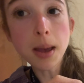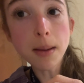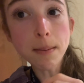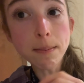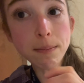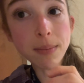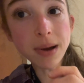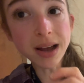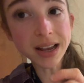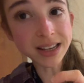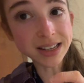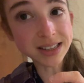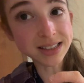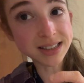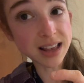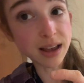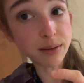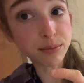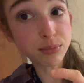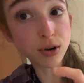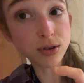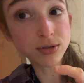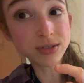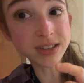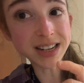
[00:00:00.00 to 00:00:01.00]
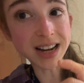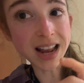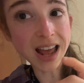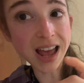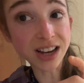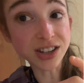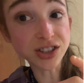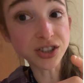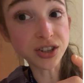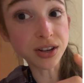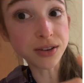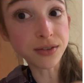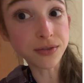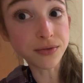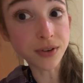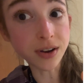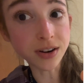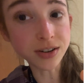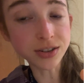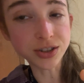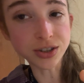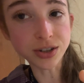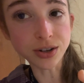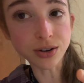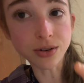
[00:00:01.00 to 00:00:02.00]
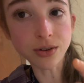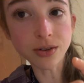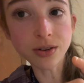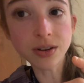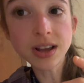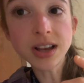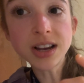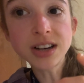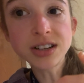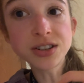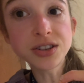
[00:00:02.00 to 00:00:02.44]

but is that protein actually functional?